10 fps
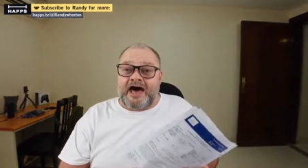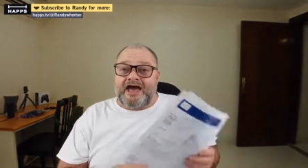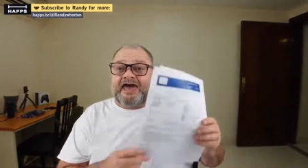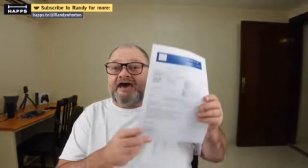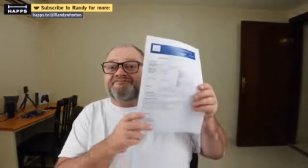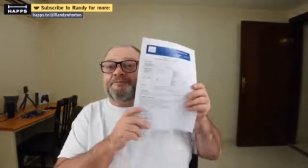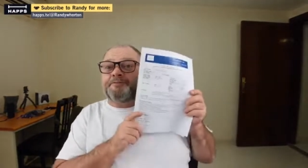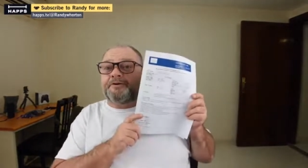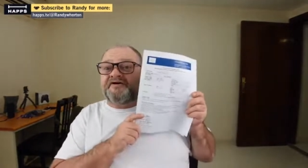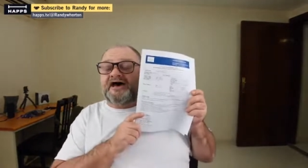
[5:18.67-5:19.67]
I have to
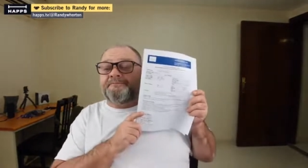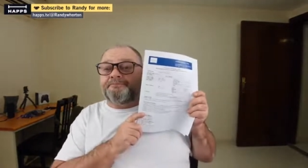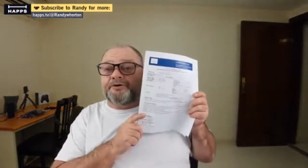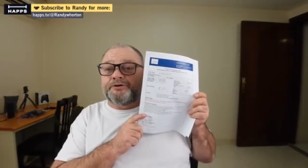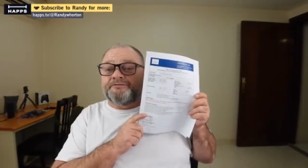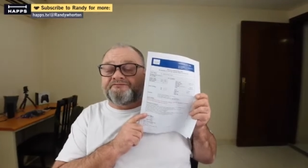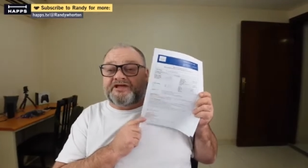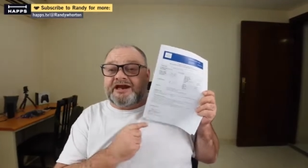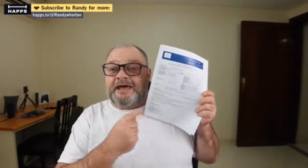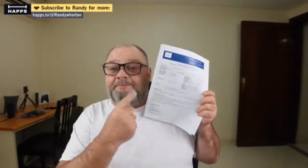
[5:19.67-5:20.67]
provide proof
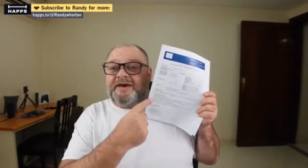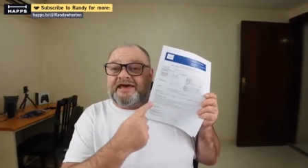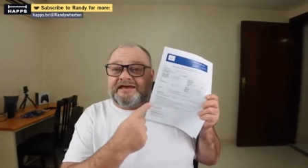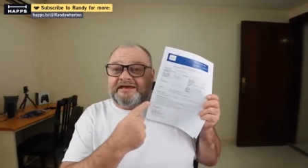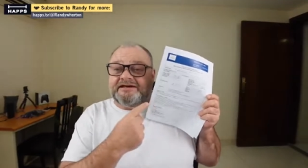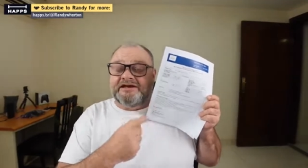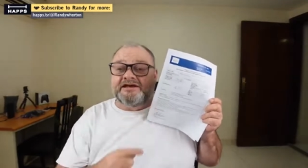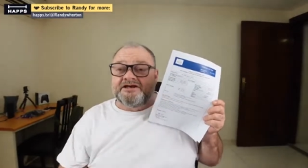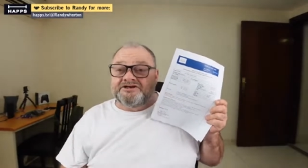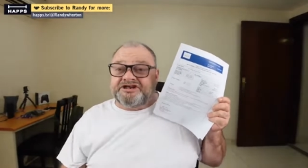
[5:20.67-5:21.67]
that I paid